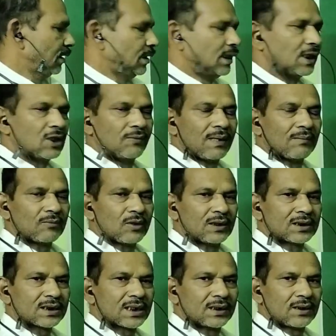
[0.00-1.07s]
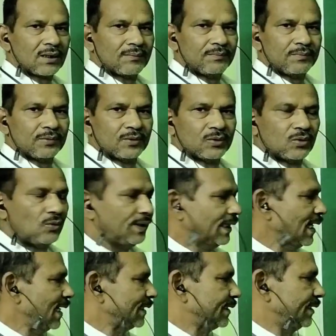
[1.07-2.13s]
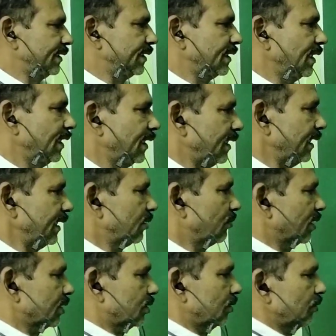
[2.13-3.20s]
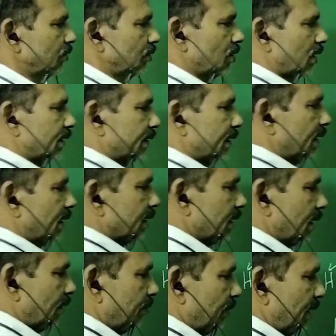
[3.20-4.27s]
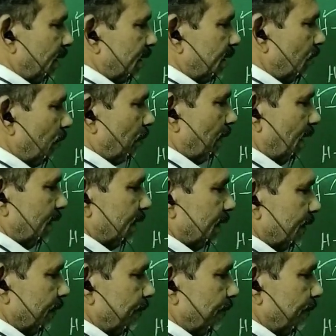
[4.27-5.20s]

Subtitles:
equilibrium constant of weak acid, K equals to concentration of H3 plus